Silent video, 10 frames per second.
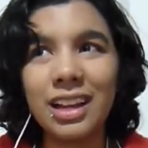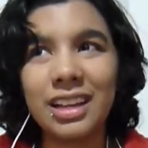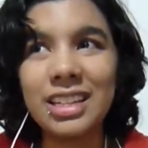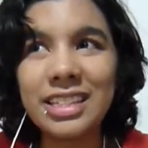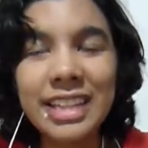
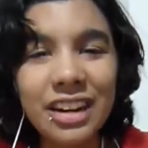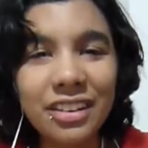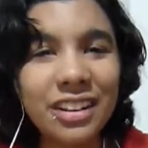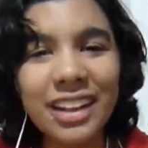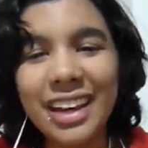
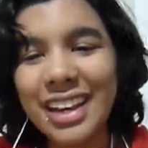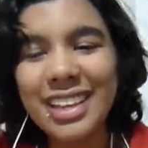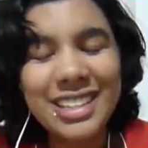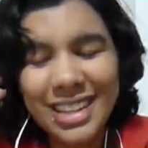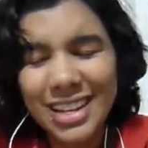
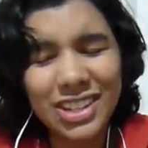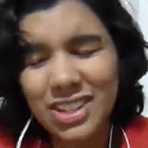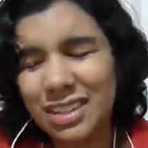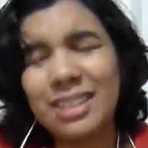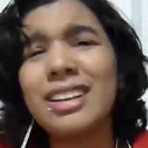It's
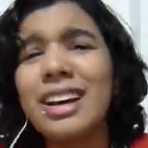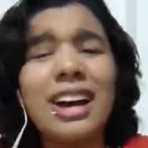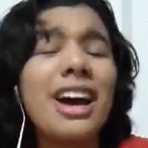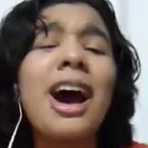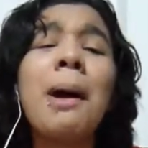just,
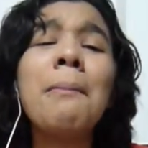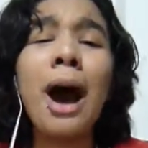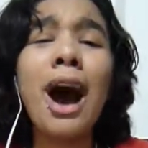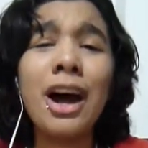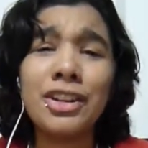come
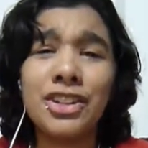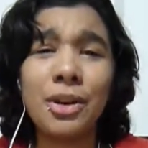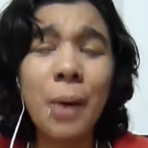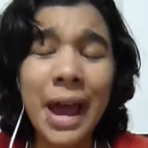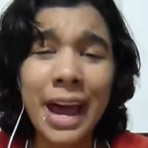on,
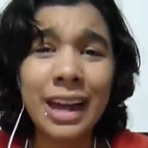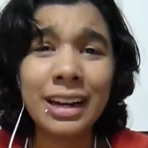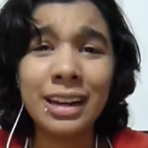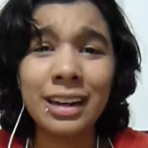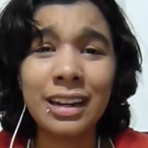
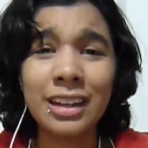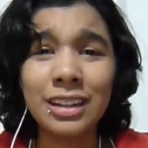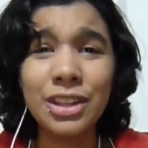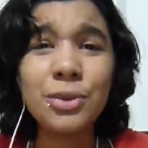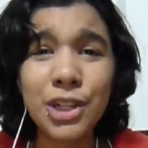Joanne!
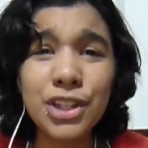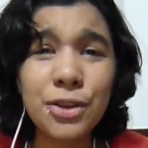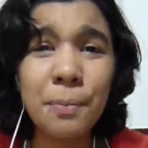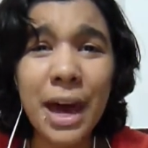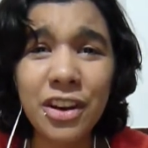You can
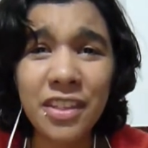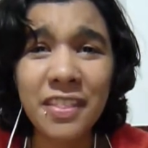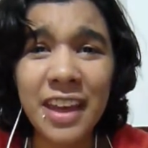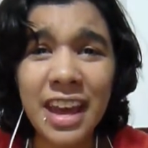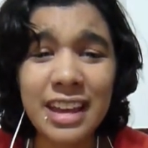do better than
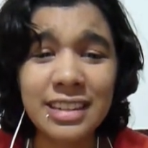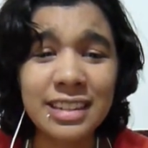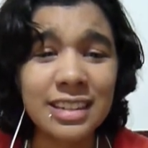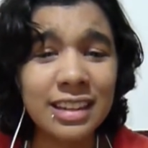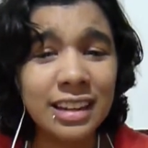
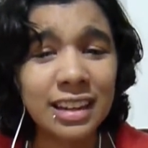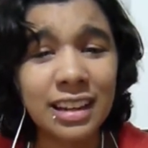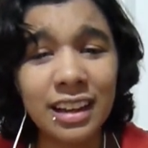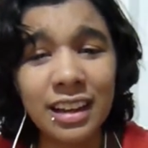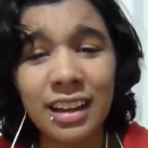this!
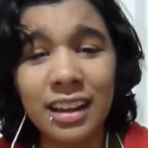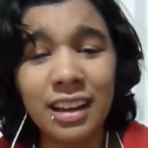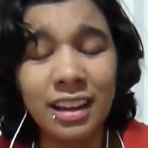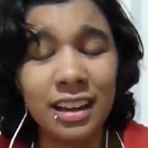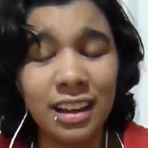
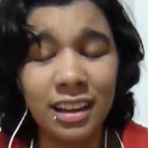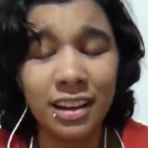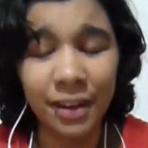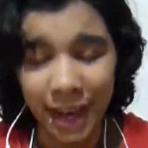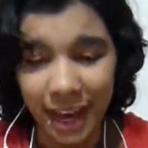
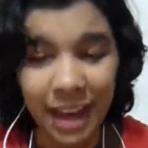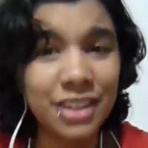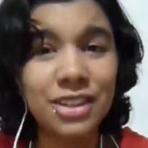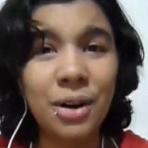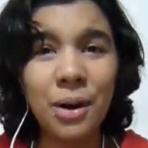Okay,
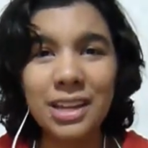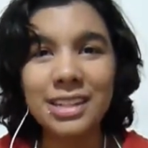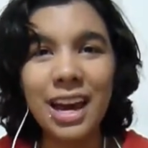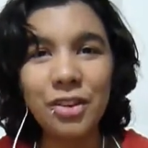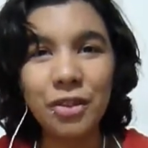so
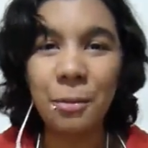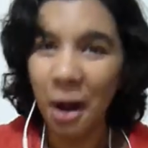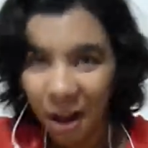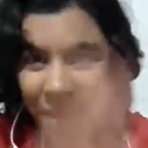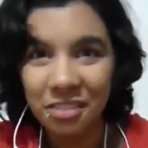aside from
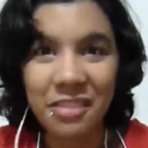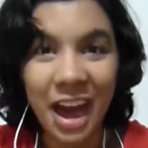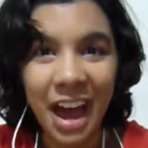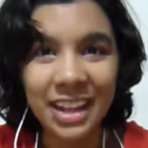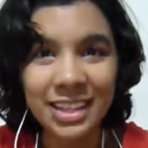all of
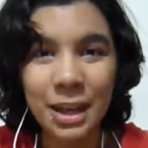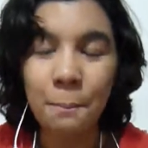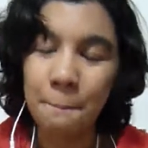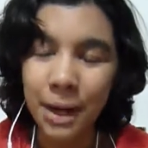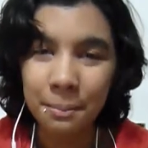that,
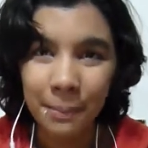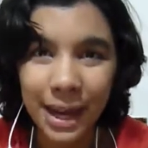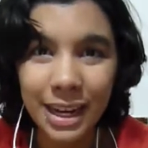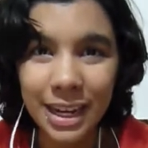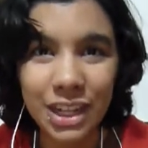my
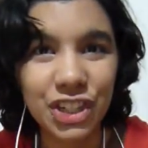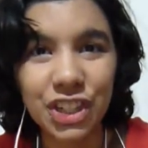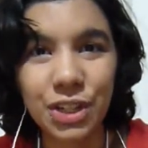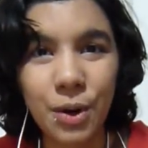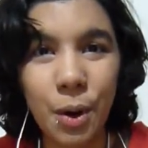main
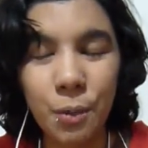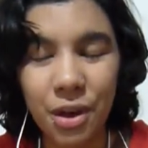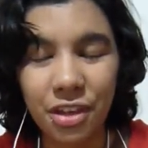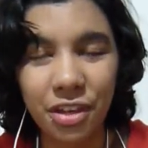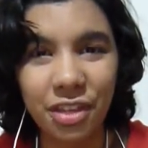issue
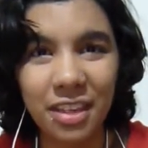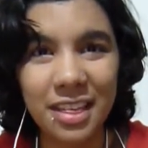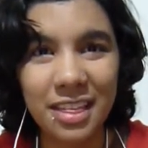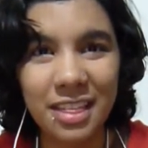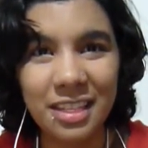with
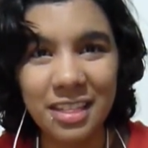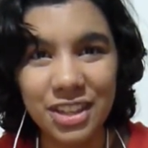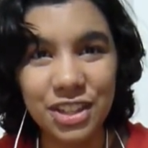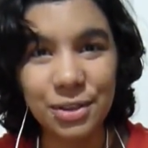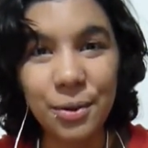
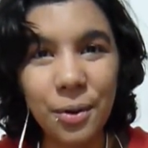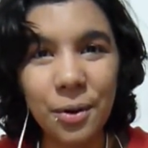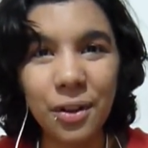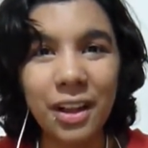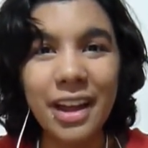this
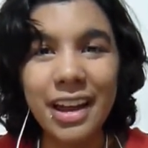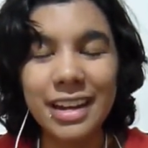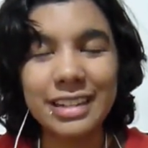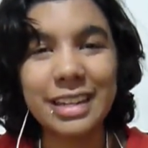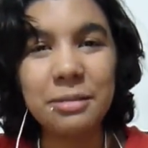school
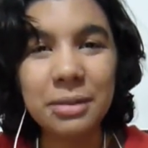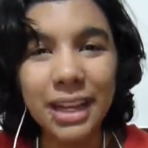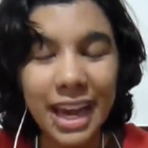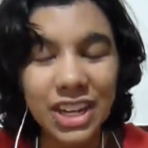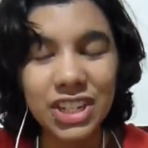is the
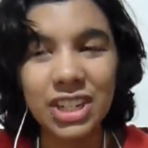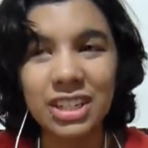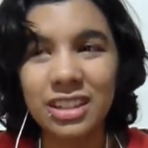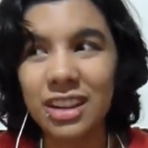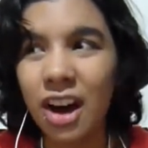
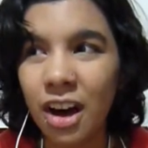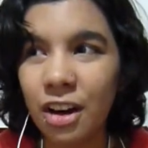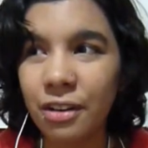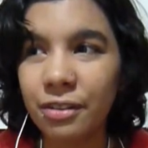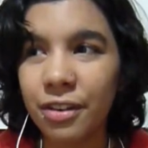implications
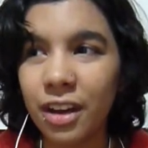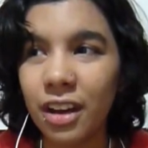of,